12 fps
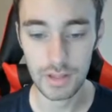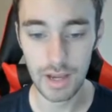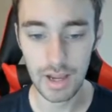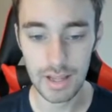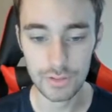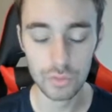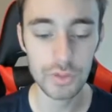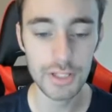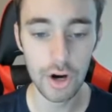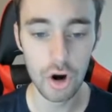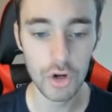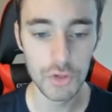It's really
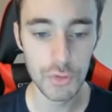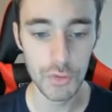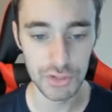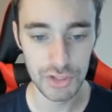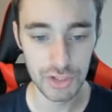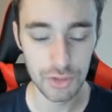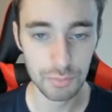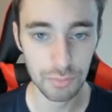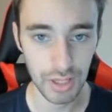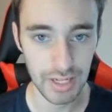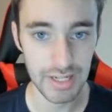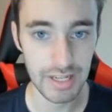hard to
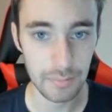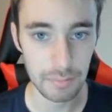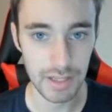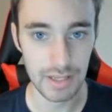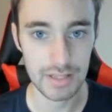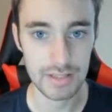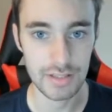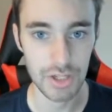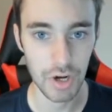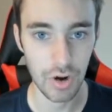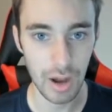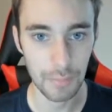explain it because,
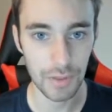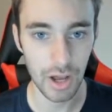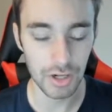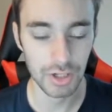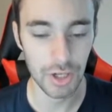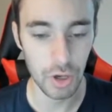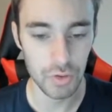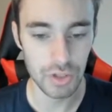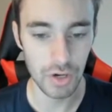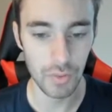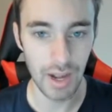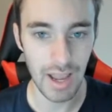I'm not a coach. I
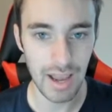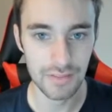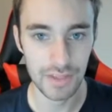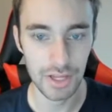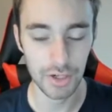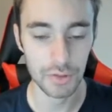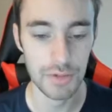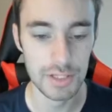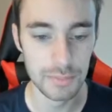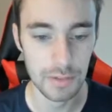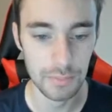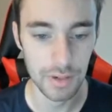don't have that
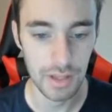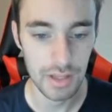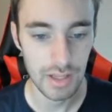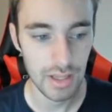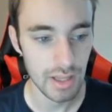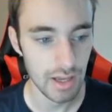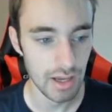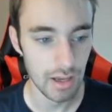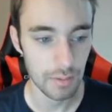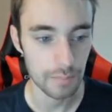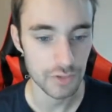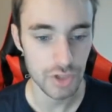charisma, but
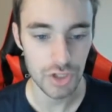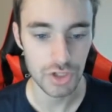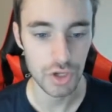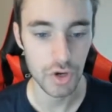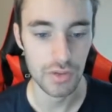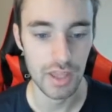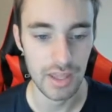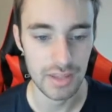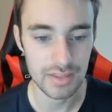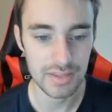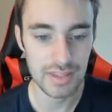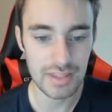just know that
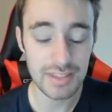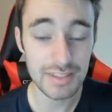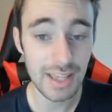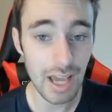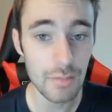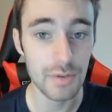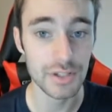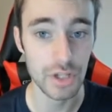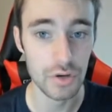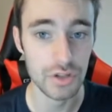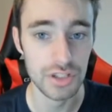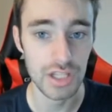this Cowboys
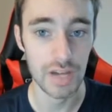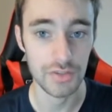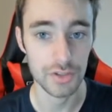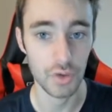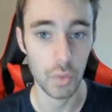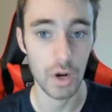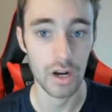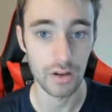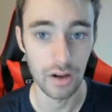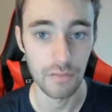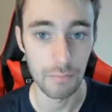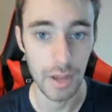coaching staff is aware
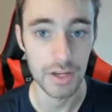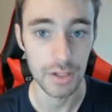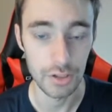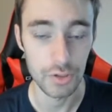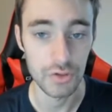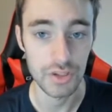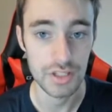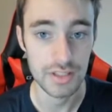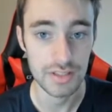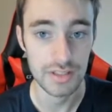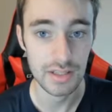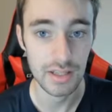of Ben
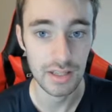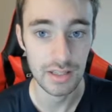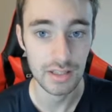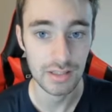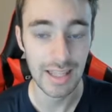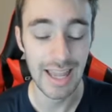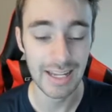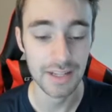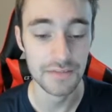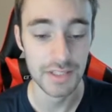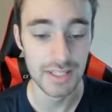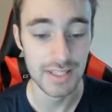DiNucci's lack
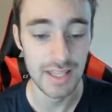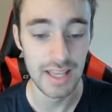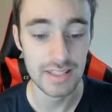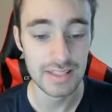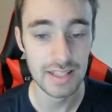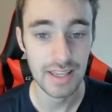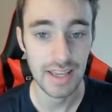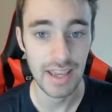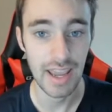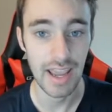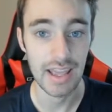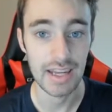of success.
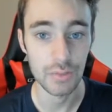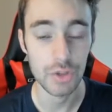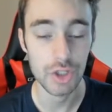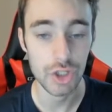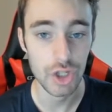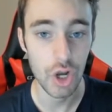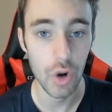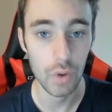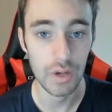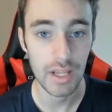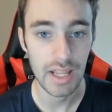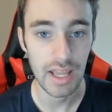And it was
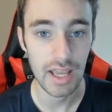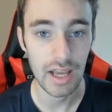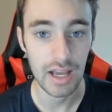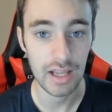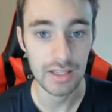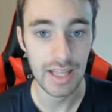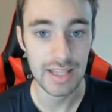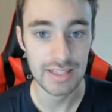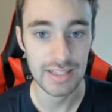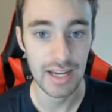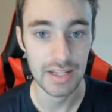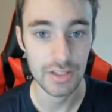shown last
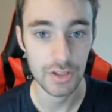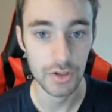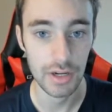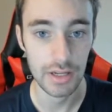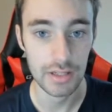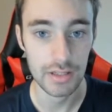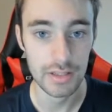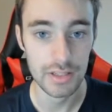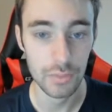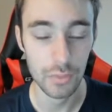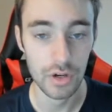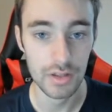night during
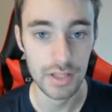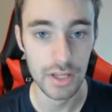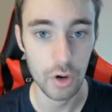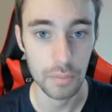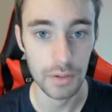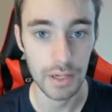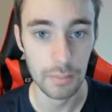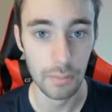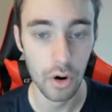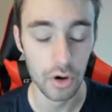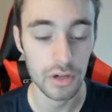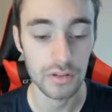somewhat of the opening
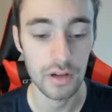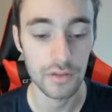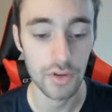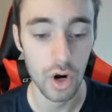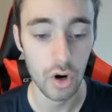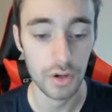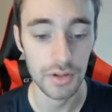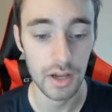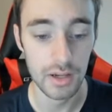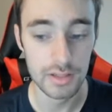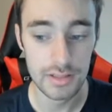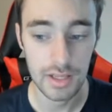part of Hard
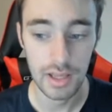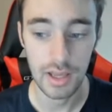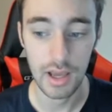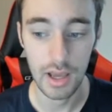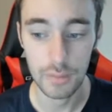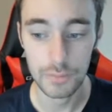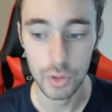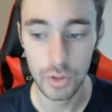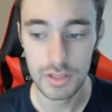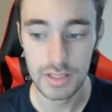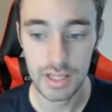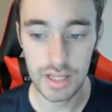Knocks.
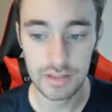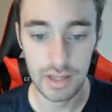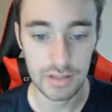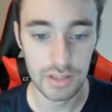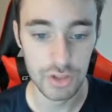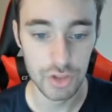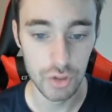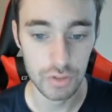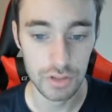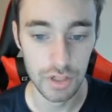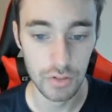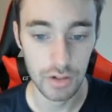Towards the end, they
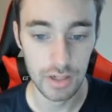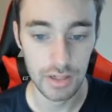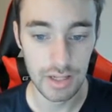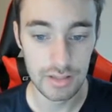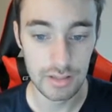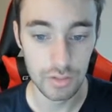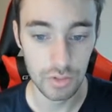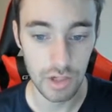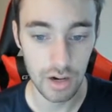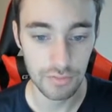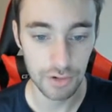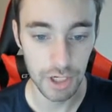showed, a nice little
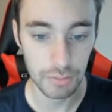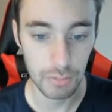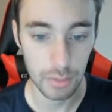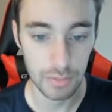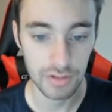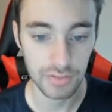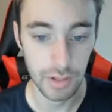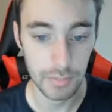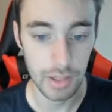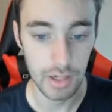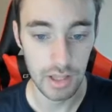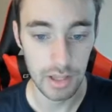comforting moment of him
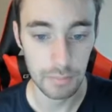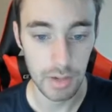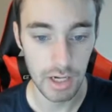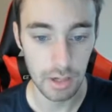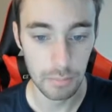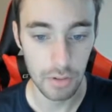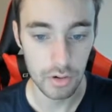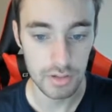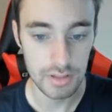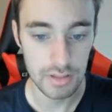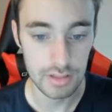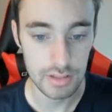and Micah
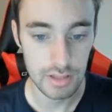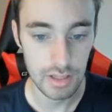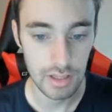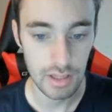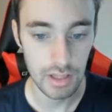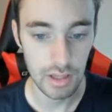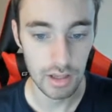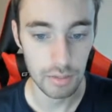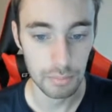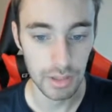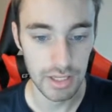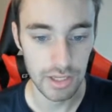Parsons
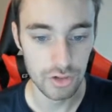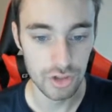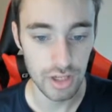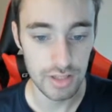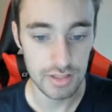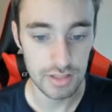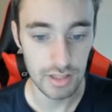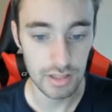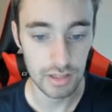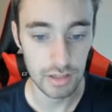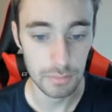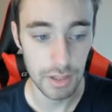playing chess,
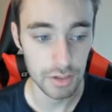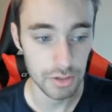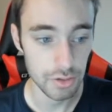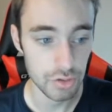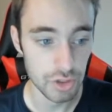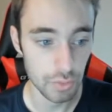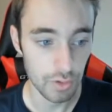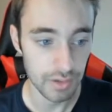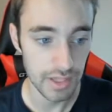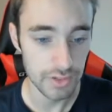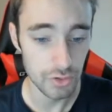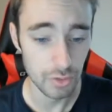and Ben DiNucci won
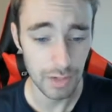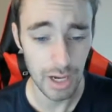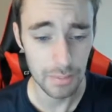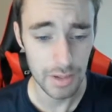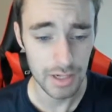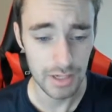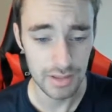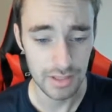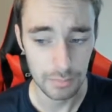that. So in my opinion, I think